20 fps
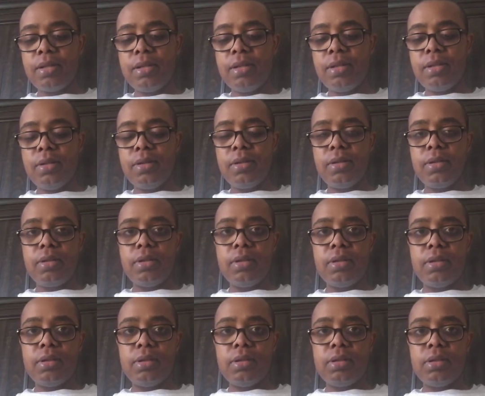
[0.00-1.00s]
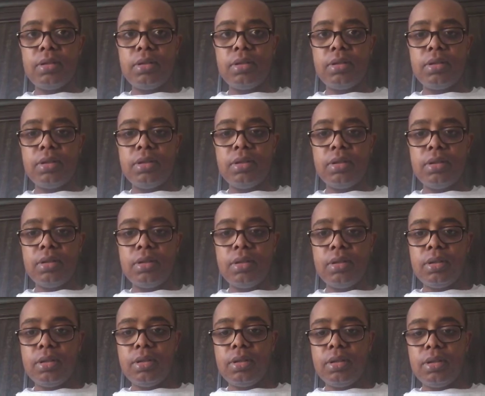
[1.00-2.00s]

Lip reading: [no speech]